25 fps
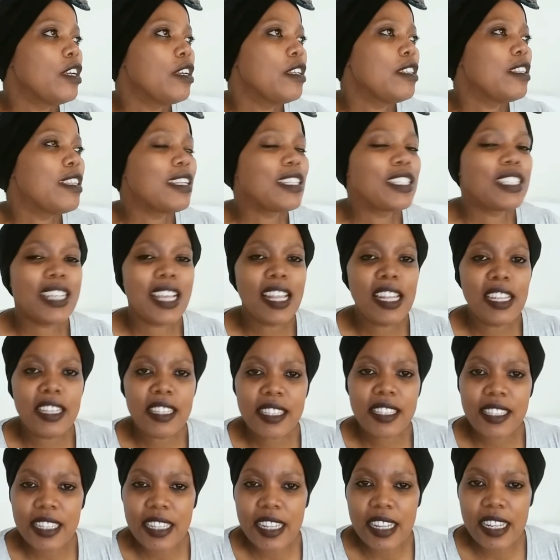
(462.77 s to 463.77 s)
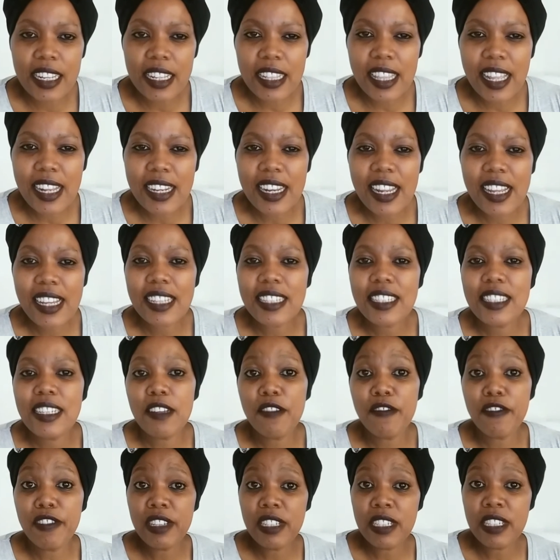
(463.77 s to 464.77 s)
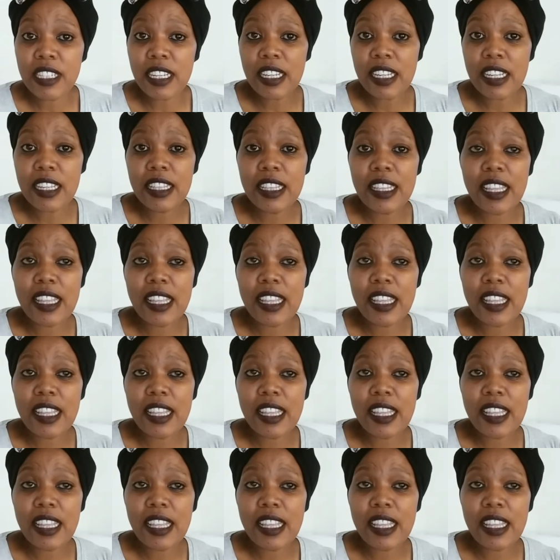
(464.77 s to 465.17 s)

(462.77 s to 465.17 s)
the jealousy, the negativity,